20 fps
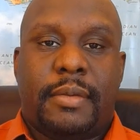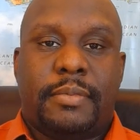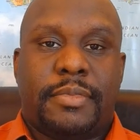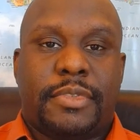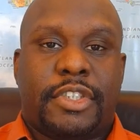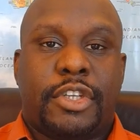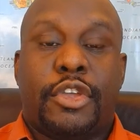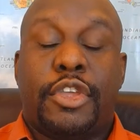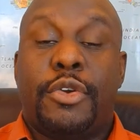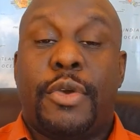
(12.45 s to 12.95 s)

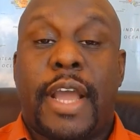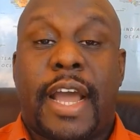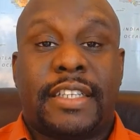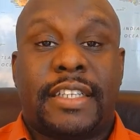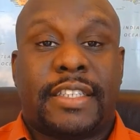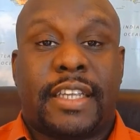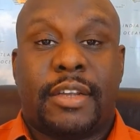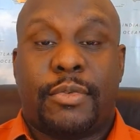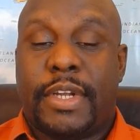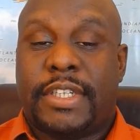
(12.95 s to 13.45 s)
So you guys
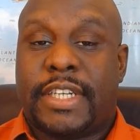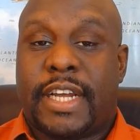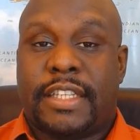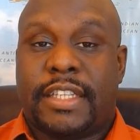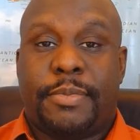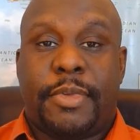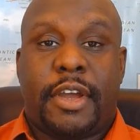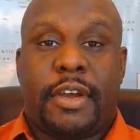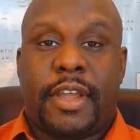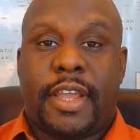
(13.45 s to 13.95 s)
can reach out to
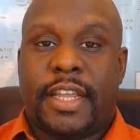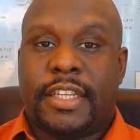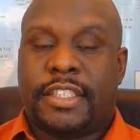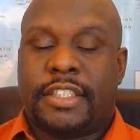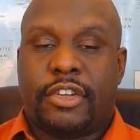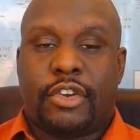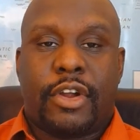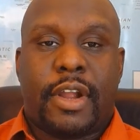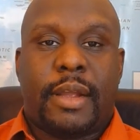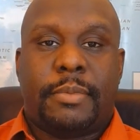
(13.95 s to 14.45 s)
me on
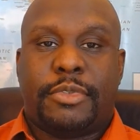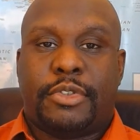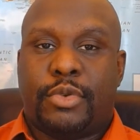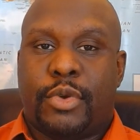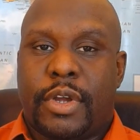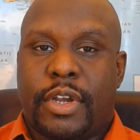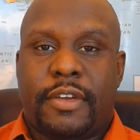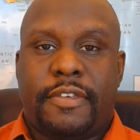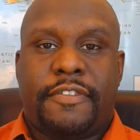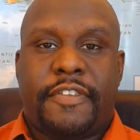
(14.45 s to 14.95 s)
Instagram,
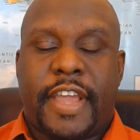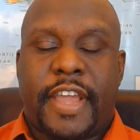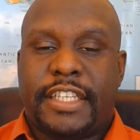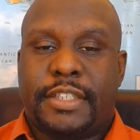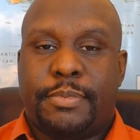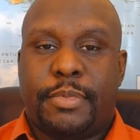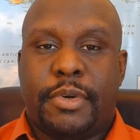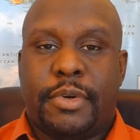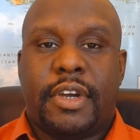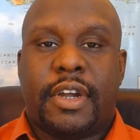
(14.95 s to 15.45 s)
Twitter,
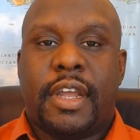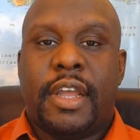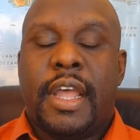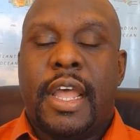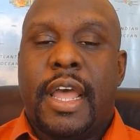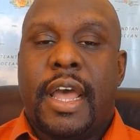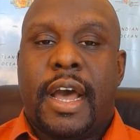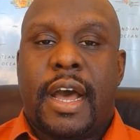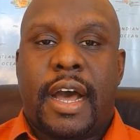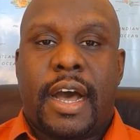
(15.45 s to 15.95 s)
Facebook,
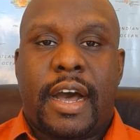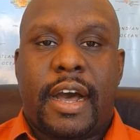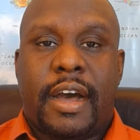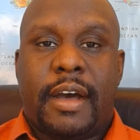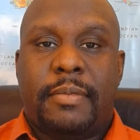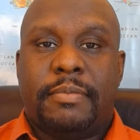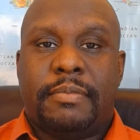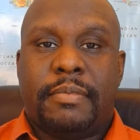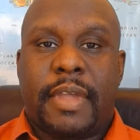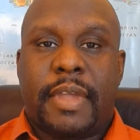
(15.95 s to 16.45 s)

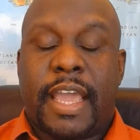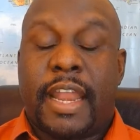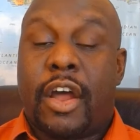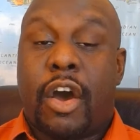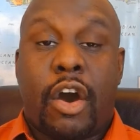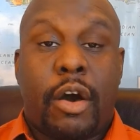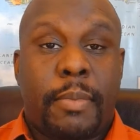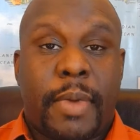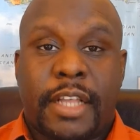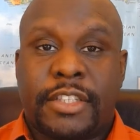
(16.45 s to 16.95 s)
and
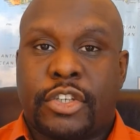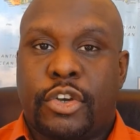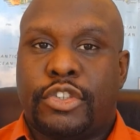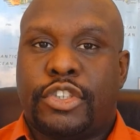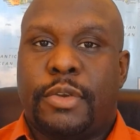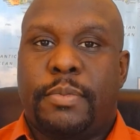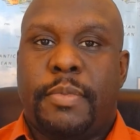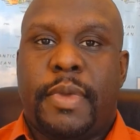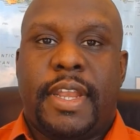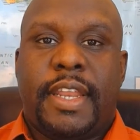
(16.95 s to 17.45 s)
all my
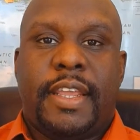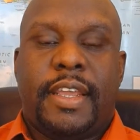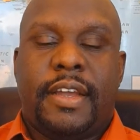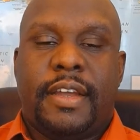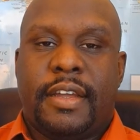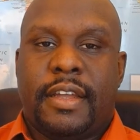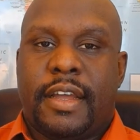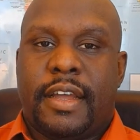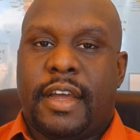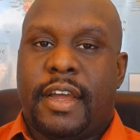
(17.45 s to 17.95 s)
social media
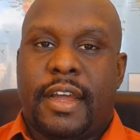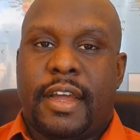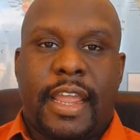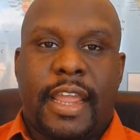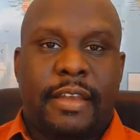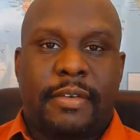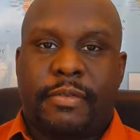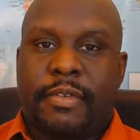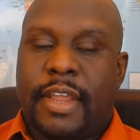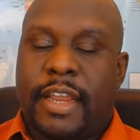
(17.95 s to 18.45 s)

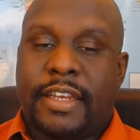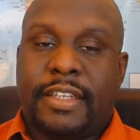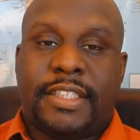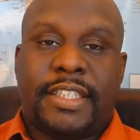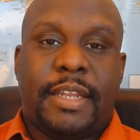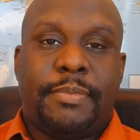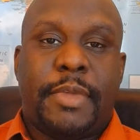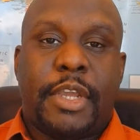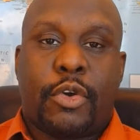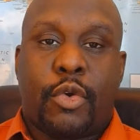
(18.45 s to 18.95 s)
and
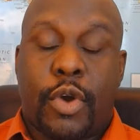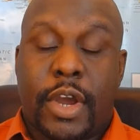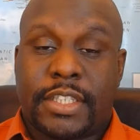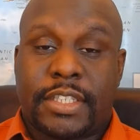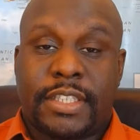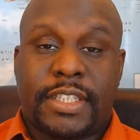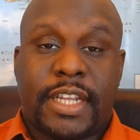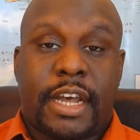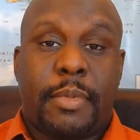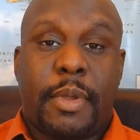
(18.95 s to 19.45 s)
send me
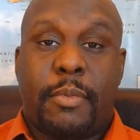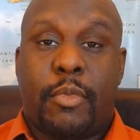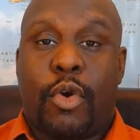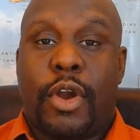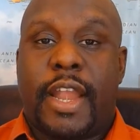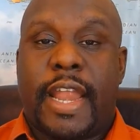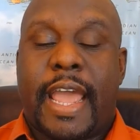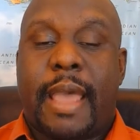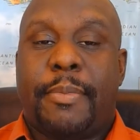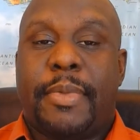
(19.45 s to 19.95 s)
questions. I'll be more
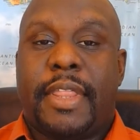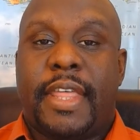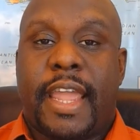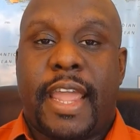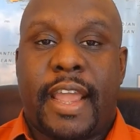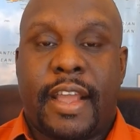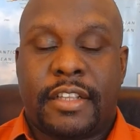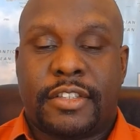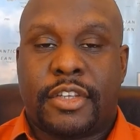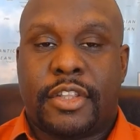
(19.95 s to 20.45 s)
than happy to
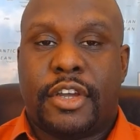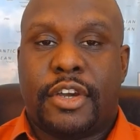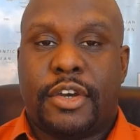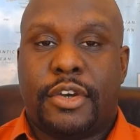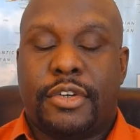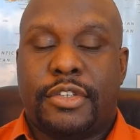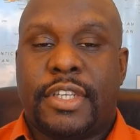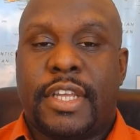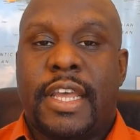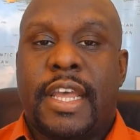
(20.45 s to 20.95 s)
answer
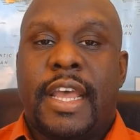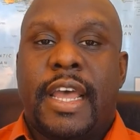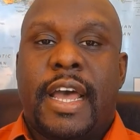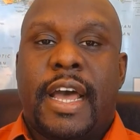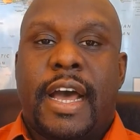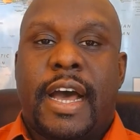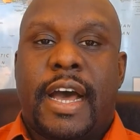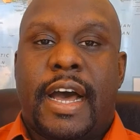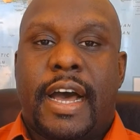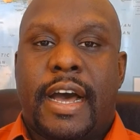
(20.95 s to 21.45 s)
those.
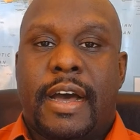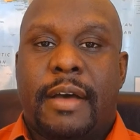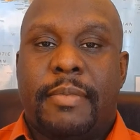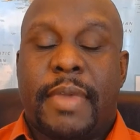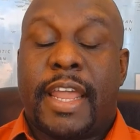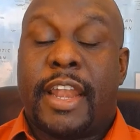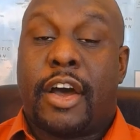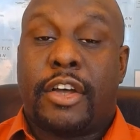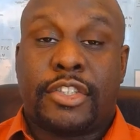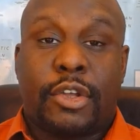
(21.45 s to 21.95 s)

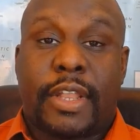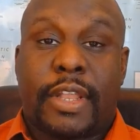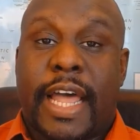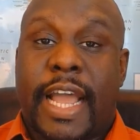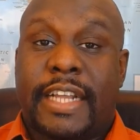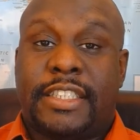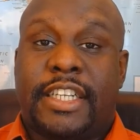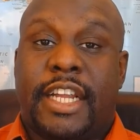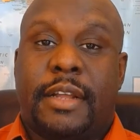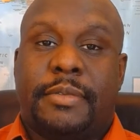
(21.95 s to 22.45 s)
And also
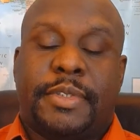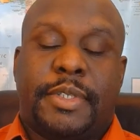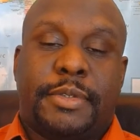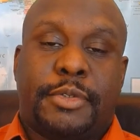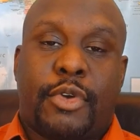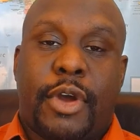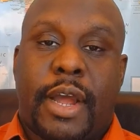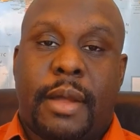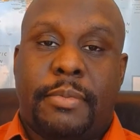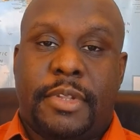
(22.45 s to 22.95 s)
like, share, and
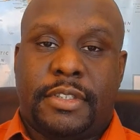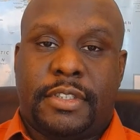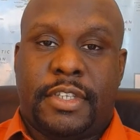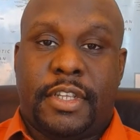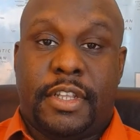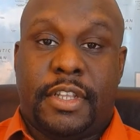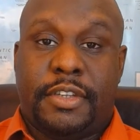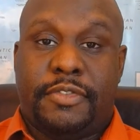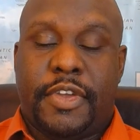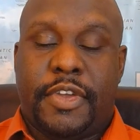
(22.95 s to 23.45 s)
subscribe to
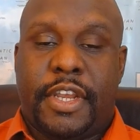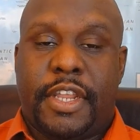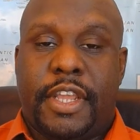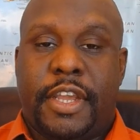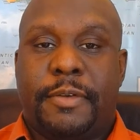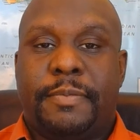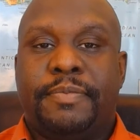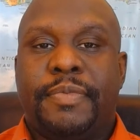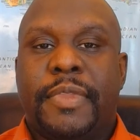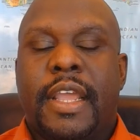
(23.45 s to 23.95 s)
this video.